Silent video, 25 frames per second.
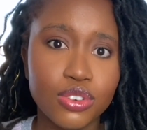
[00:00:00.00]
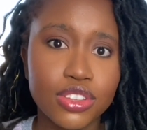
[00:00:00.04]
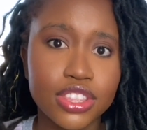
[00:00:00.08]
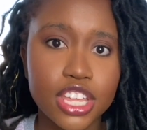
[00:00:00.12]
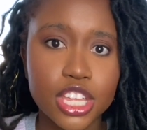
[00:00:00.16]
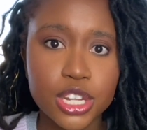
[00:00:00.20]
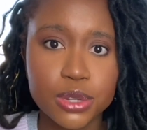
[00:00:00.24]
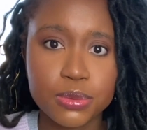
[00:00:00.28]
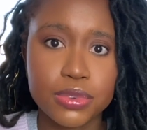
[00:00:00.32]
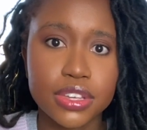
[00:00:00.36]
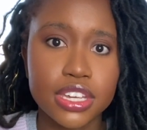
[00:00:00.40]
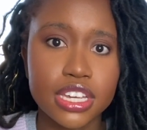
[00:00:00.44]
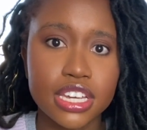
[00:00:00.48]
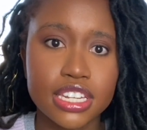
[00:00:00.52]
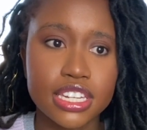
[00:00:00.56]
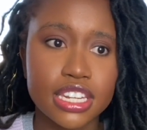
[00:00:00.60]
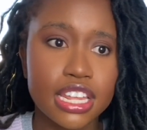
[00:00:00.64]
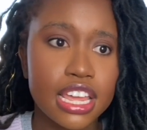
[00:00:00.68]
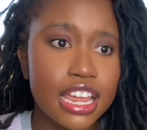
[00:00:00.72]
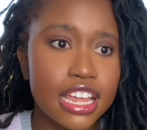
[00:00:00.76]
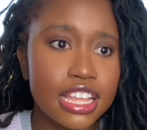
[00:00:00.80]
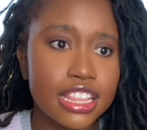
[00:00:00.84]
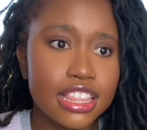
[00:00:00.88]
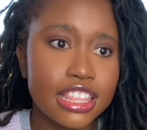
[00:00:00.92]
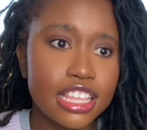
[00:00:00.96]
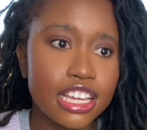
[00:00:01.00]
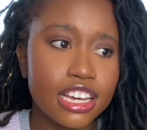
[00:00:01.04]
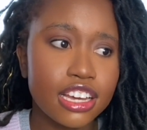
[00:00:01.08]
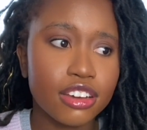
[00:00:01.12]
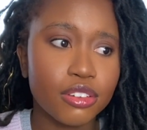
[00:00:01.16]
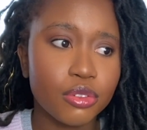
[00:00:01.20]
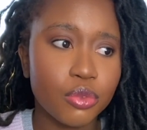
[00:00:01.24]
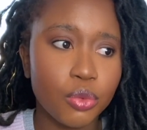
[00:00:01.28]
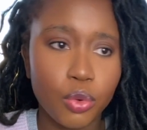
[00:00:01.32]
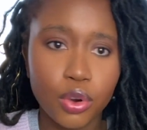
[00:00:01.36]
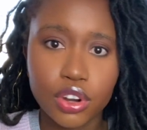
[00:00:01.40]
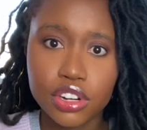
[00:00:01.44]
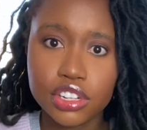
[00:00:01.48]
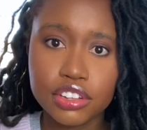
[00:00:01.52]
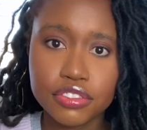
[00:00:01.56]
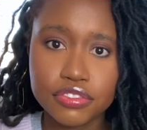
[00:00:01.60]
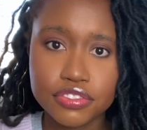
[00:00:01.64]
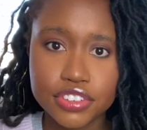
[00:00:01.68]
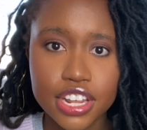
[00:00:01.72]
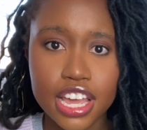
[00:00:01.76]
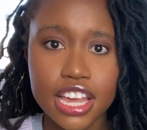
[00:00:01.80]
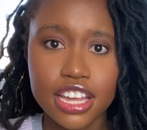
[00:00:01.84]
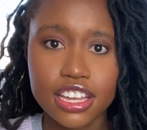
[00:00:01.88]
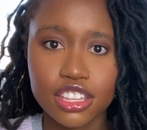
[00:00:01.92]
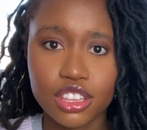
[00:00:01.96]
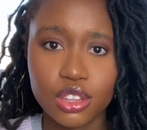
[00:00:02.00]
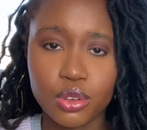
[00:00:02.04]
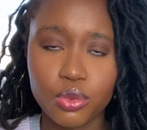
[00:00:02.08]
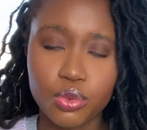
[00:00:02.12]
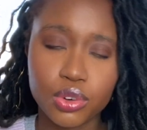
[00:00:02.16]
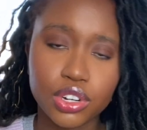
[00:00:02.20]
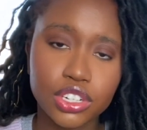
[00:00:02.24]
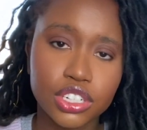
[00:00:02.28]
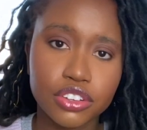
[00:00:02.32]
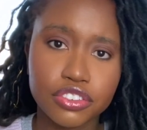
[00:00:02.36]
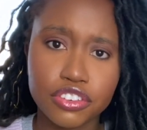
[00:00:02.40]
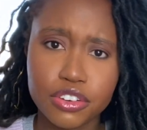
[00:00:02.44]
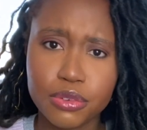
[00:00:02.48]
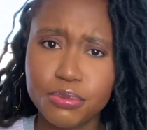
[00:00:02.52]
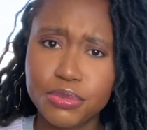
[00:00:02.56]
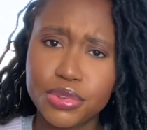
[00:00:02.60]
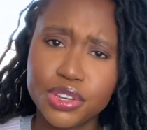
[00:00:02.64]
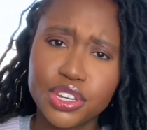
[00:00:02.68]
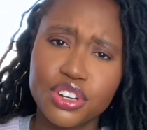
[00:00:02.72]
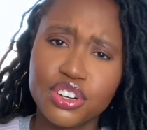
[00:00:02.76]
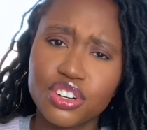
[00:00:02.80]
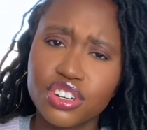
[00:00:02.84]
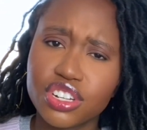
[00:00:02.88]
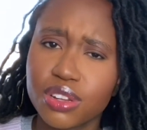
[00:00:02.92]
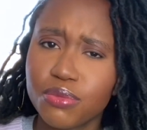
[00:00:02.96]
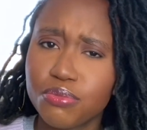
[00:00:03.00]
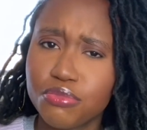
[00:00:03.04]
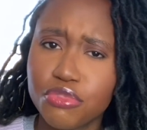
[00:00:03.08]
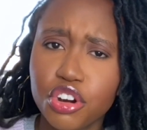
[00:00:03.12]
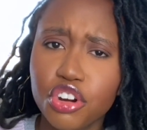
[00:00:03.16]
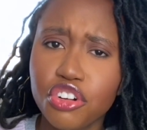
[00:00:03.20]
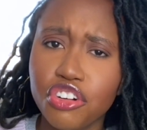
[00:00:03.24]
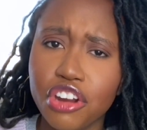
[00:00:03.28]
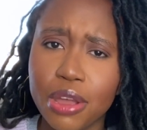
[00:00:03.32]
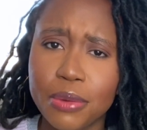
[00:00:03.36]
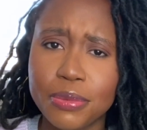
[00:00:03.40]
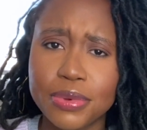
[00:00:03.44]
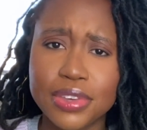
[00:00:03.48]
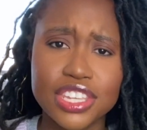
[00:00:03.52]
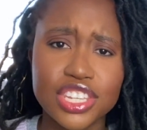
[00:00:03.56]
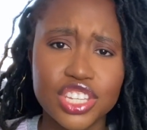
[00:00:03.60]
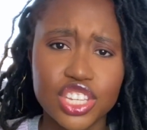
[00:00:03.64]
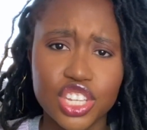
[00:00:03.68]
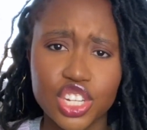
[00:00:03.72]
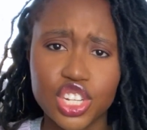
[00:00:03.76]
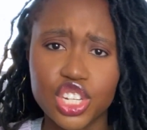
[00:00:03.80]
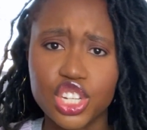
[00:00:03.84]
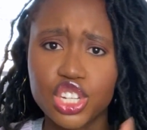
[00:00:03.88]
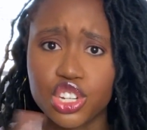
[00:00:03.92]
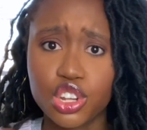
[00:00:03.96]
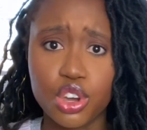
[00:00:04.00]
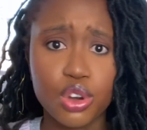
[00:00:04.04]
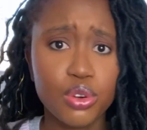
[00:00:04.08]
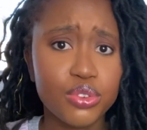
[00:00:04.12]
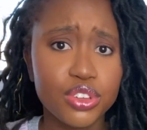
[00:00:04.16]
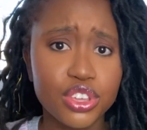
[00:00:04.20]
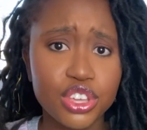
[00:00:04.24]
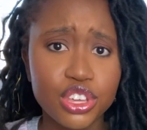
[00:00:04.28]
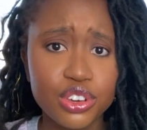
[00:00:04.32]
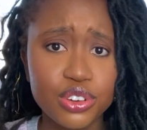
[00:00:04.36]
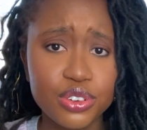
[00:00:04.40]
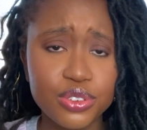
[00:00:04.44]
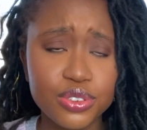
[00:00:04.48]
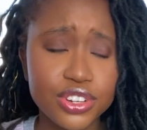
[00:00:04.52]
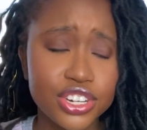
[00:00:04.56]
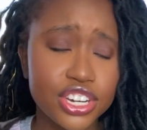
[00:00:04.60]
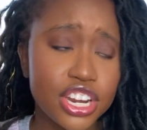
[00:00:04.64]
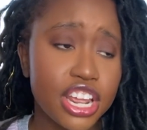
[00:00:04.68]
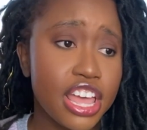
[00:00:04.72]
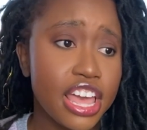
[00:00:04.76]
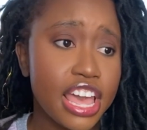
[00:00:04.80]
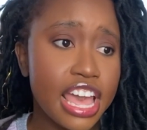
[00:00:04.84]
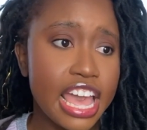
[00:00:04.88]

And that's because the world of tech and the world of computers and programming is just so huge,